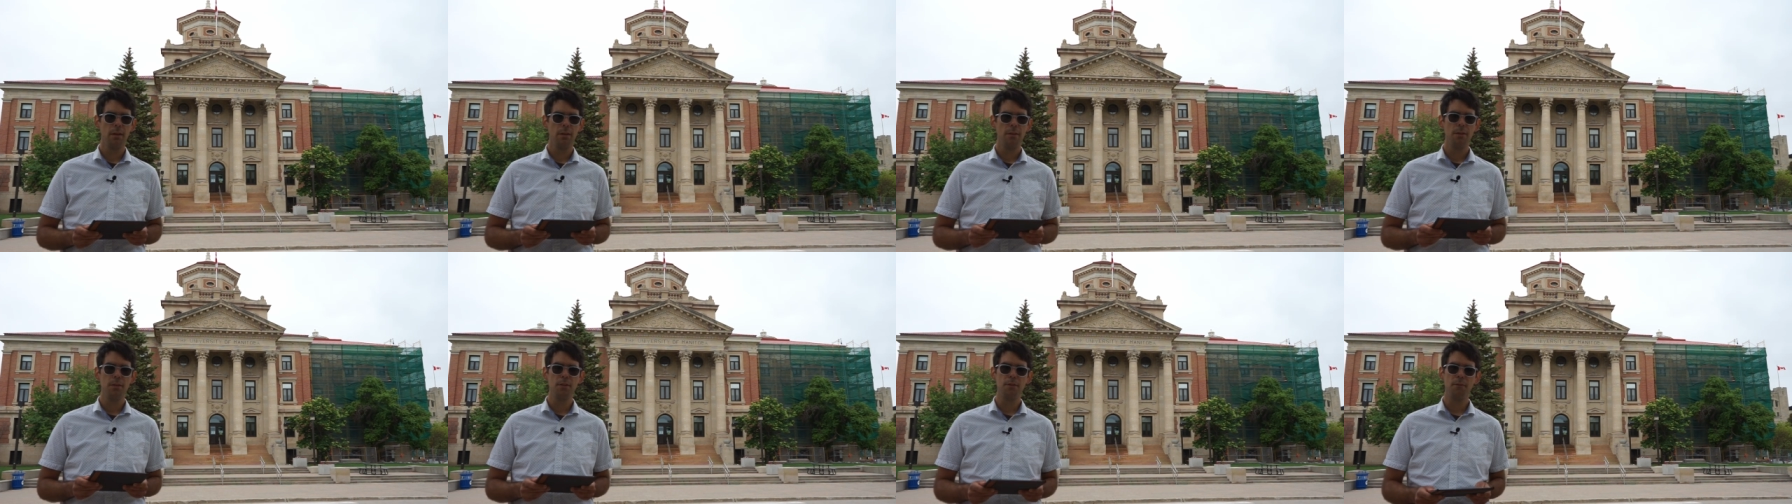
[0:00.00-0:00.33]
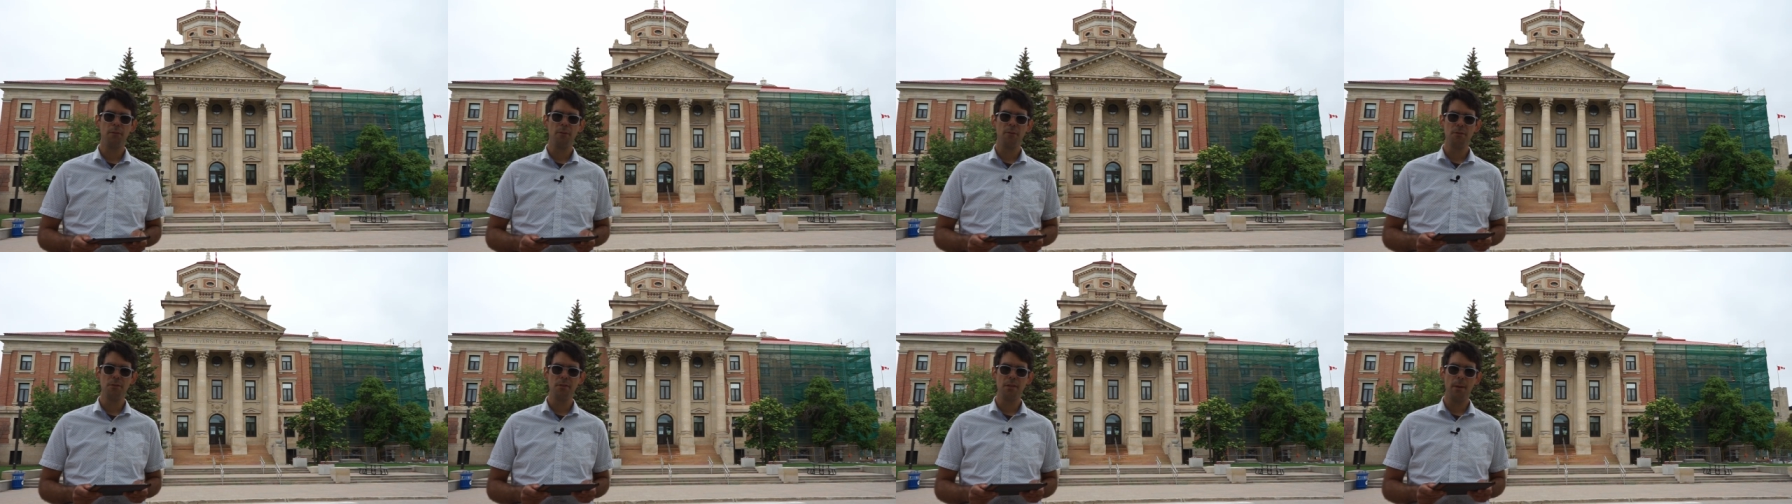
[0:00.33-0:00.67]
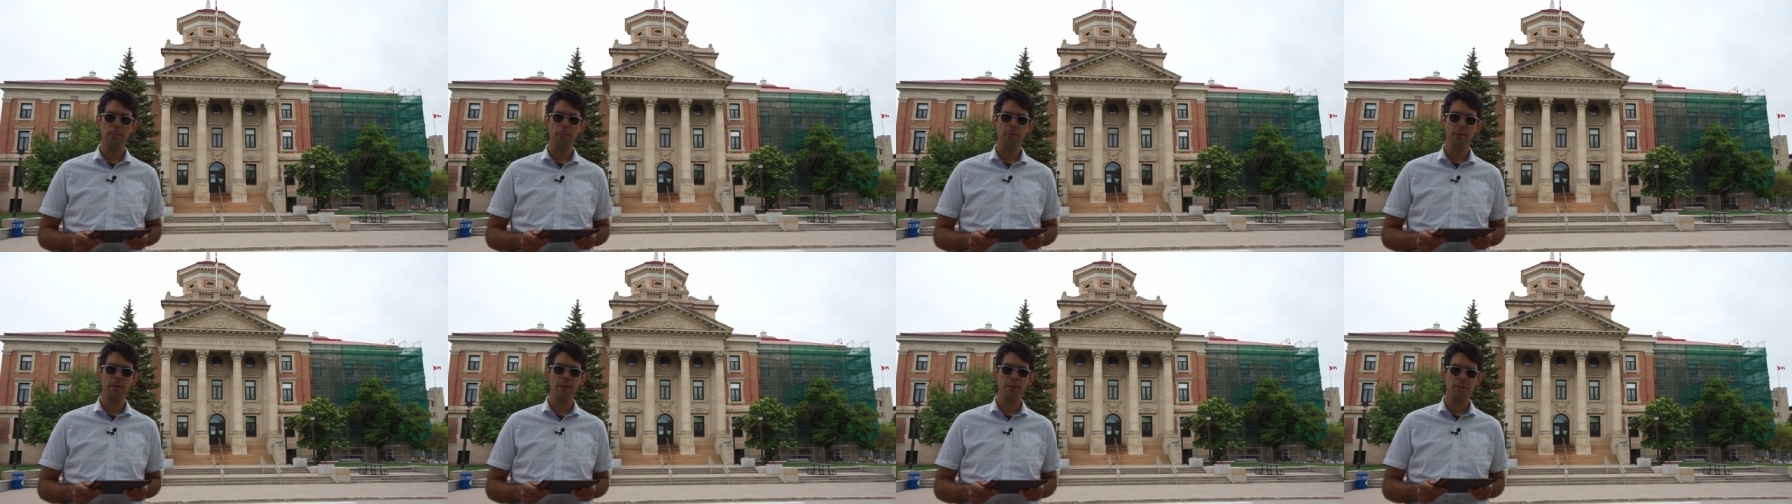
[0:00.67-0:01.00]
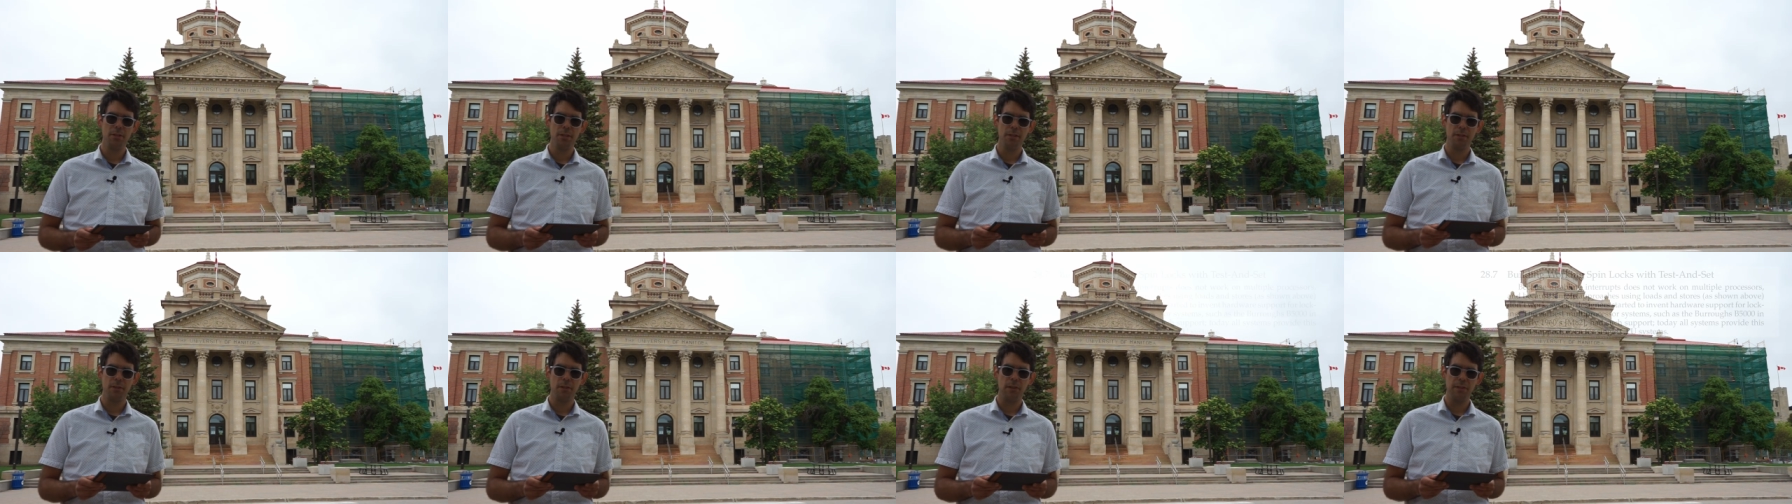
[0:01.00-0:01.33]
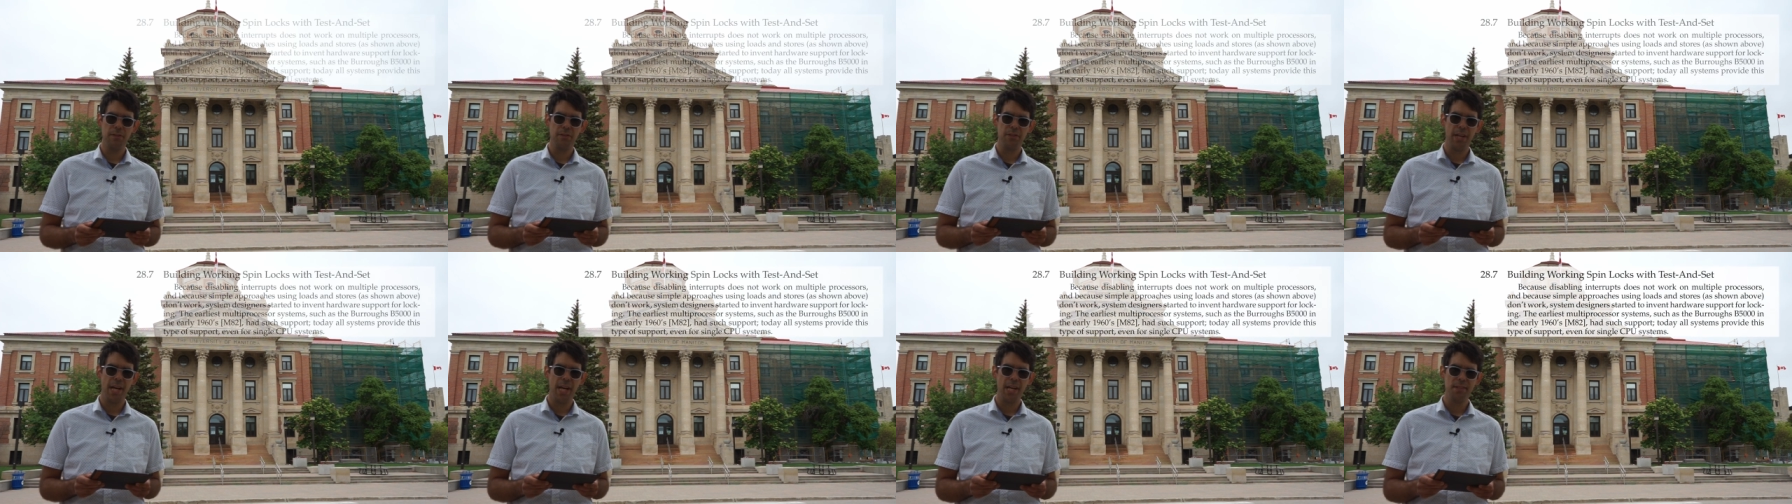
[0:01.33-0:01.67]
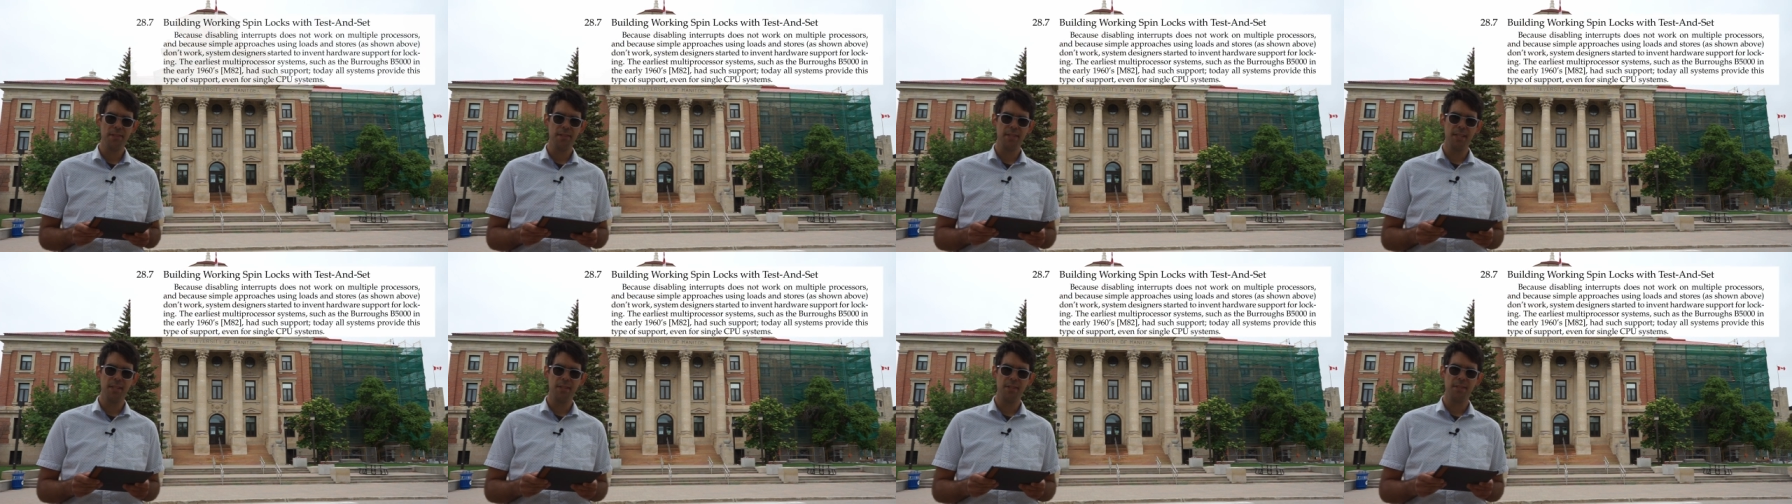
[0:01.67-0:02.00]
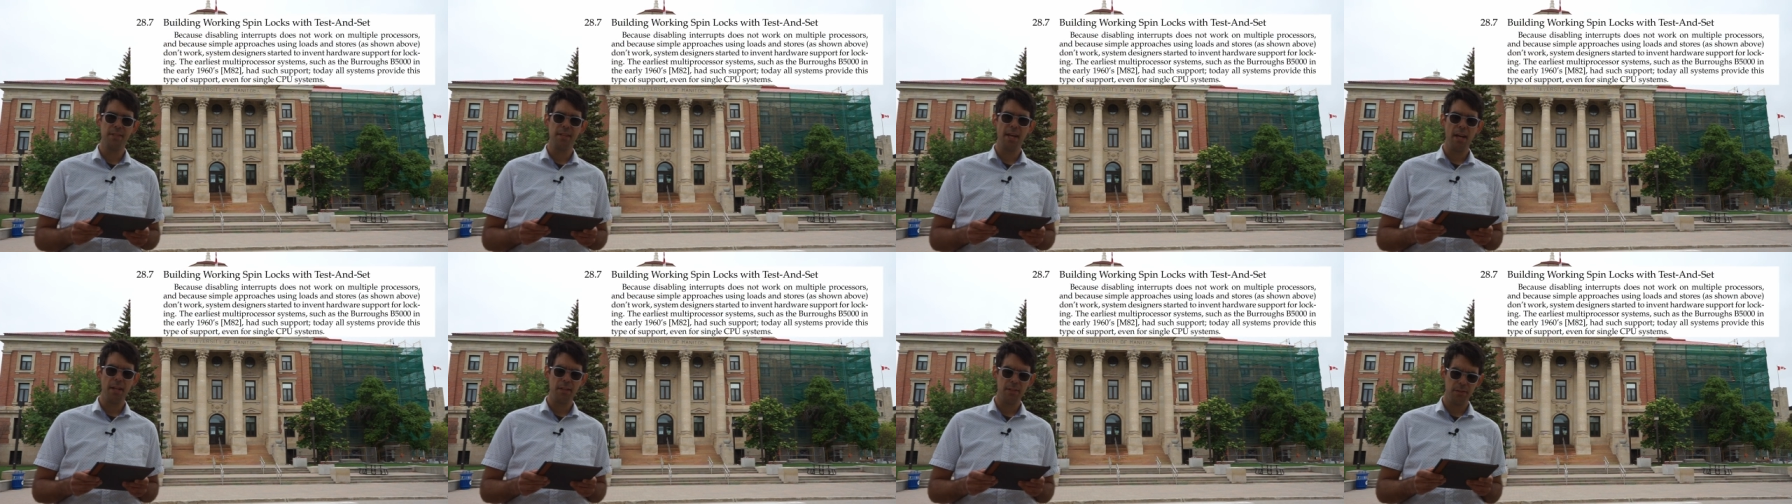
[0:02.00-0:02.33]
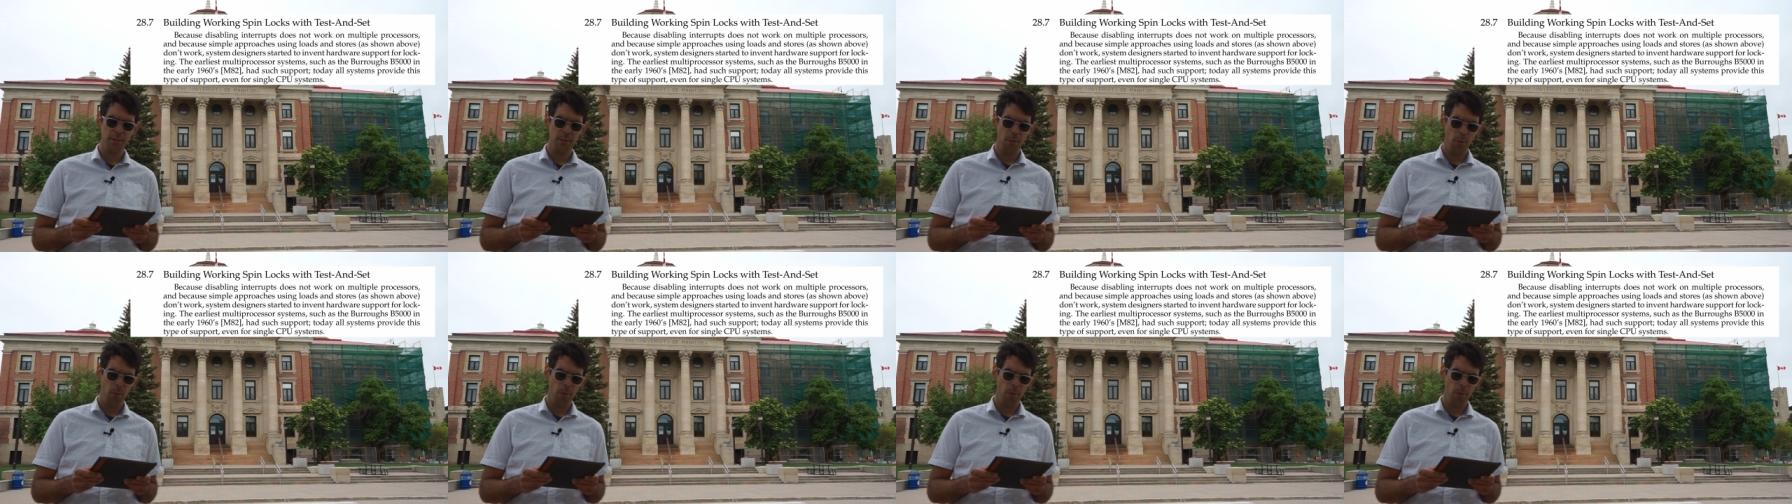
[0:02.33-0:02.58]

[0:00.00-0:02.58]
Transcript: This first operation is called test and set,